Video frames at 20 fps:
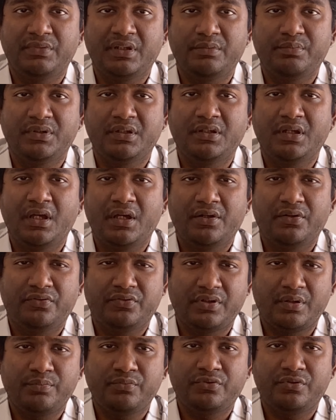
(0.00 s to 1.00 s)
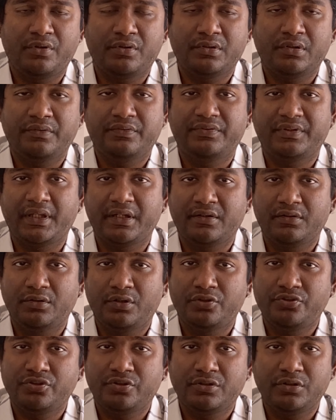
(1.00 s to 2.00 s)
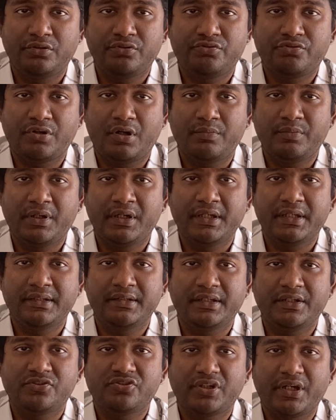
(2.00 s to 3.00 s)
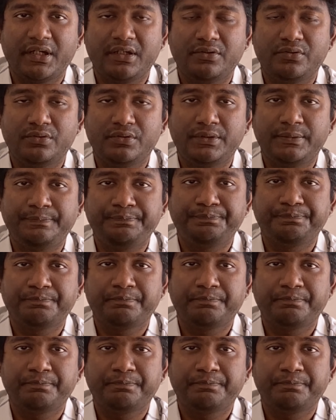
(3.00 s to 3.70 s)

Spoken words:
may be some sort of psychological trauma in their childhood.